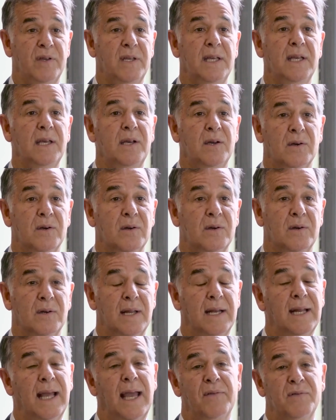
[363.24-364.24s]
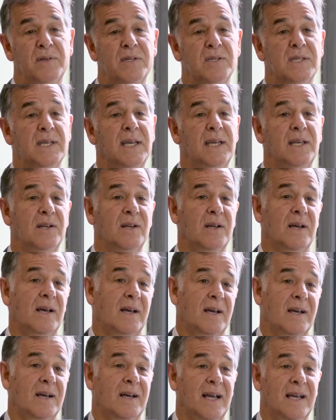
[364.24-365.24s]
a year, and I have to say
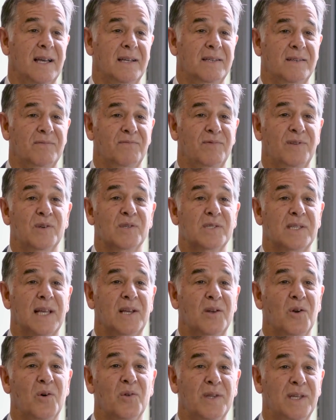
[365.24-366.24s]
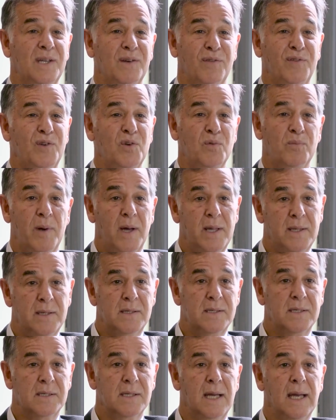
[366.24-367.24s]
it feels like only a few
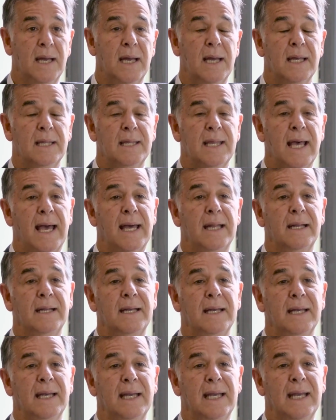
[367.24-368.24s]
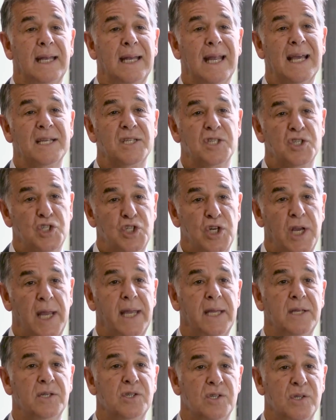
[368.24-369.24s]
months, that it has
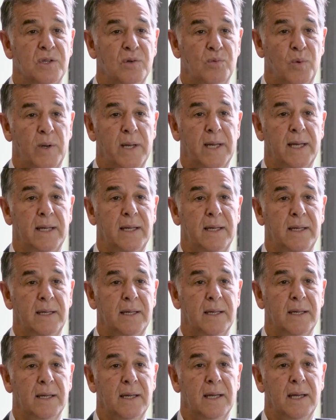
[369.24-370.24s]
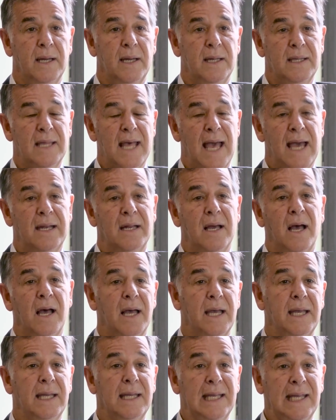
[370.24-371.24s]
changed the way that
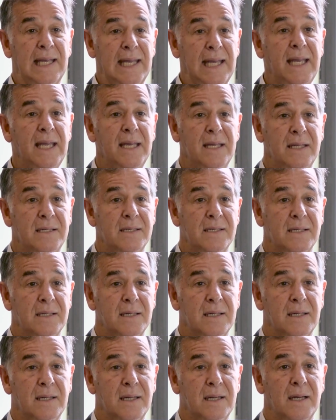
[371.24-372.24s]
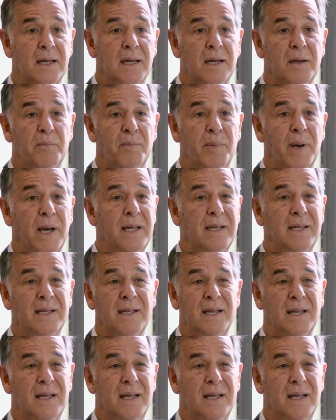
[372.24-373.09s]
I eat, but